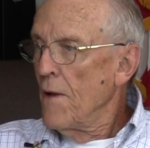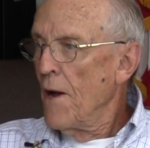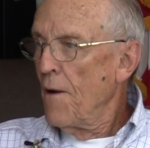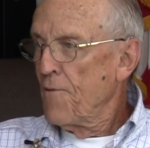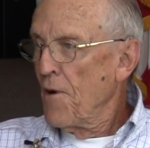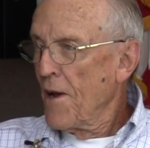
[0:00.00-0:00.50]

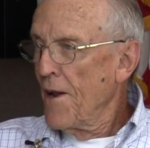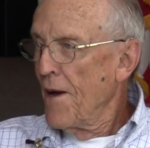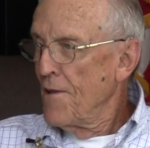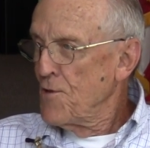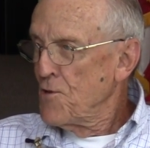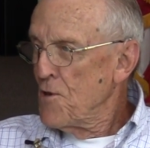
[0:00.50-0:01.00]
after I got out
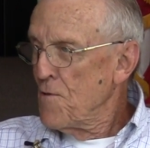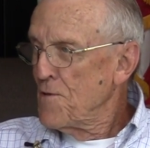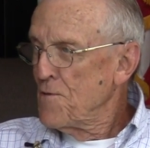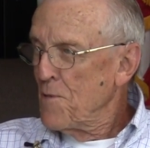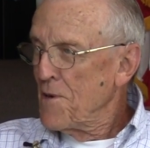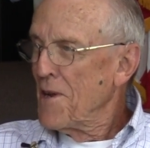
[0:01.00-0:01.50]
of the
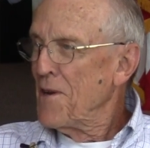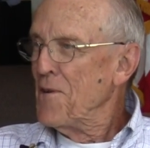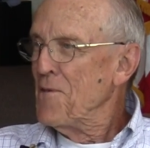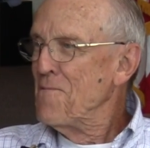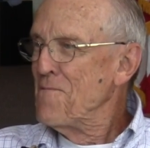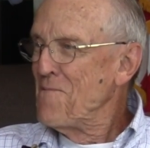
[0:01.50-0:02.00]
service, what did I
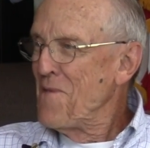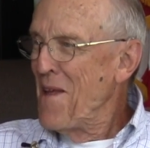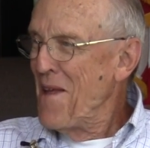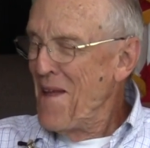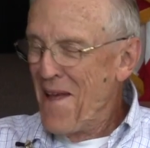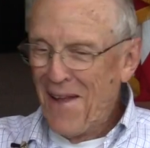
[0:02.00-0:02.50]
do? After
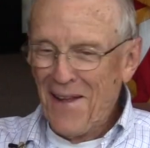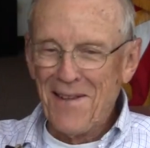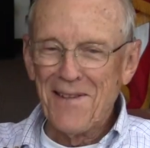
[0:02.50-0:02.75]
you got out of the